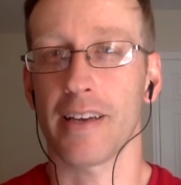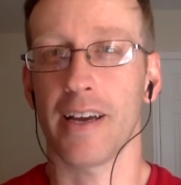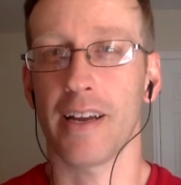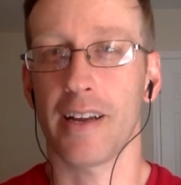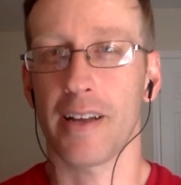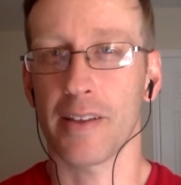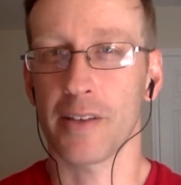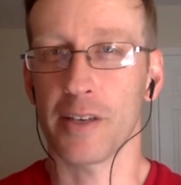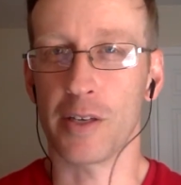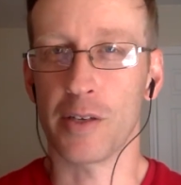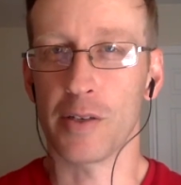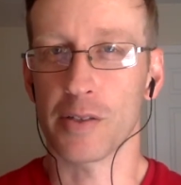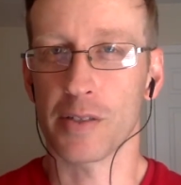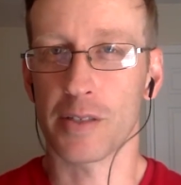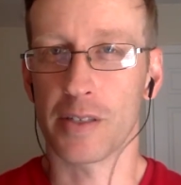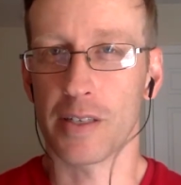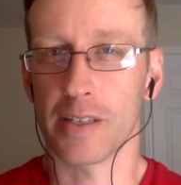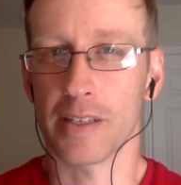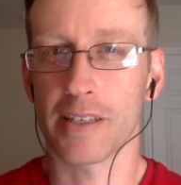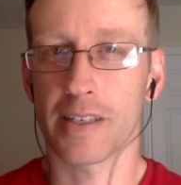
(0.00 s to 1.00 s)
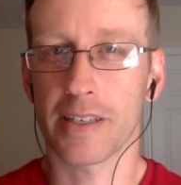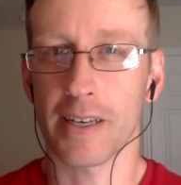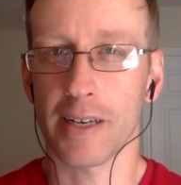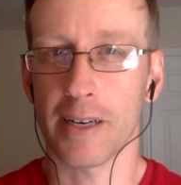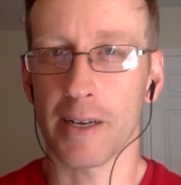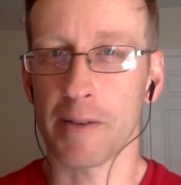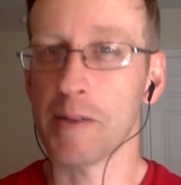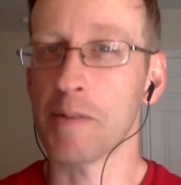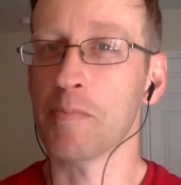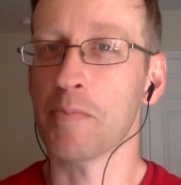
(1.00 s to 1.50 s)
And I think you should
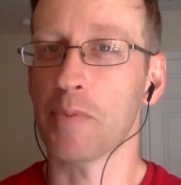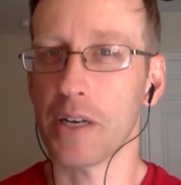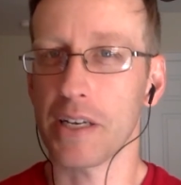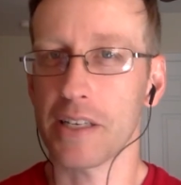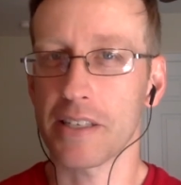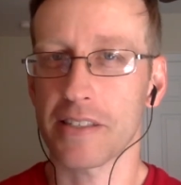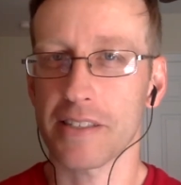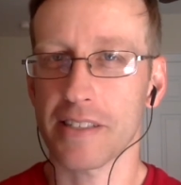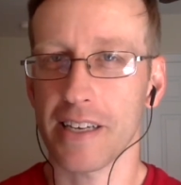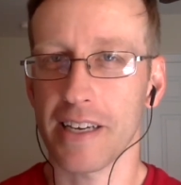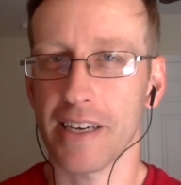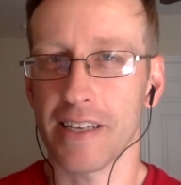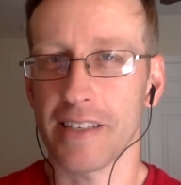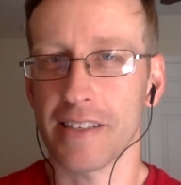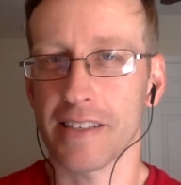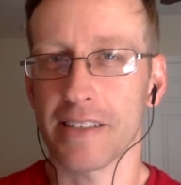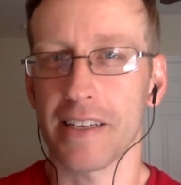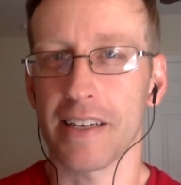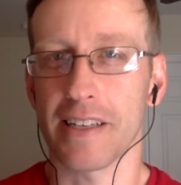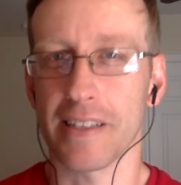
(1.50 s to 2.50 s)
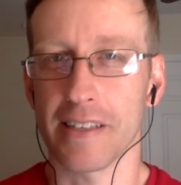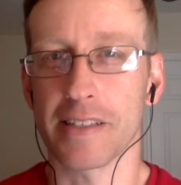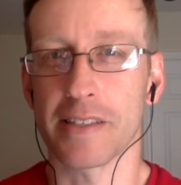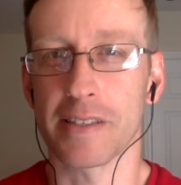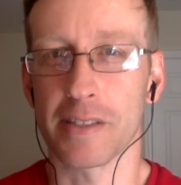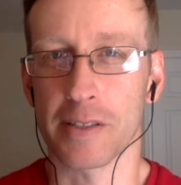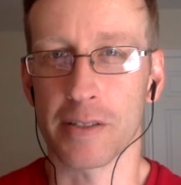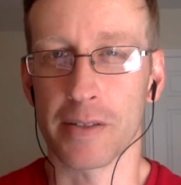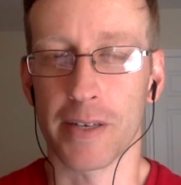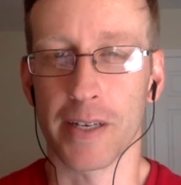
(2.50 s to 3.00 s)
uh, embrace and, and
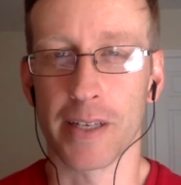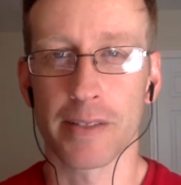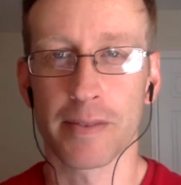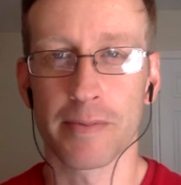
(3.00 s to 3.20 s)
listen to it.